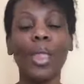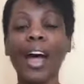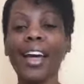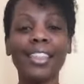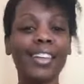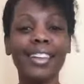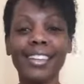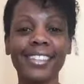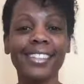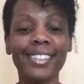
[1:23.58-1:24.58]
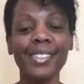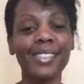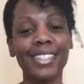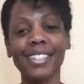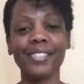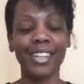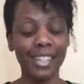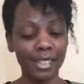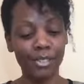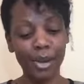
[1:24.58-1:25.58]
Nothing is too
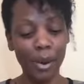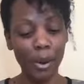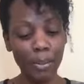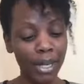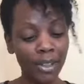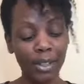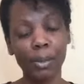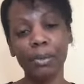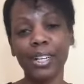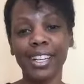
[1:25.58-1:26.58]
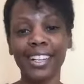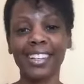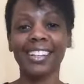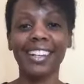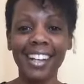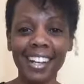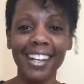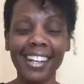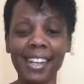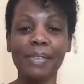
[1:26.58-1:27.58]
difficult for our miracle working
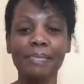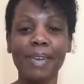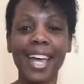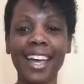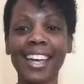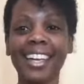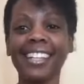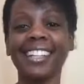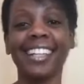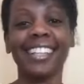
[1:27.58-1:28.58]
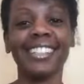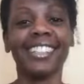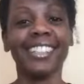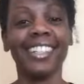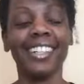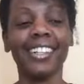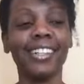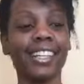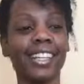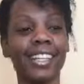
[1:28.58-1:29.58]
God. Amen.
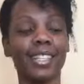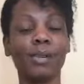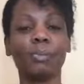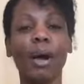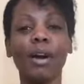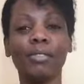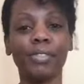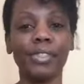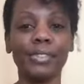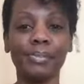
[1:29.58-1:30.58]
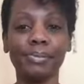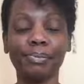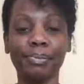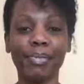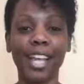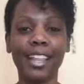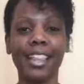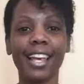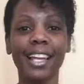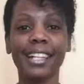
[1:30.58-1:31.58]
Oh, I think that's so powerful.
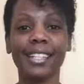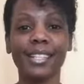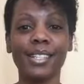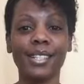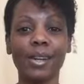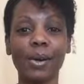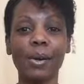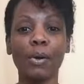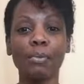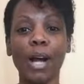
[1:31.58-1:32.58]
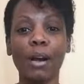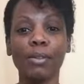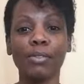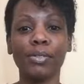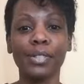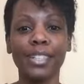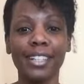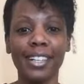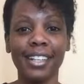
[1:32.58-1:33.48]
That is so powerful.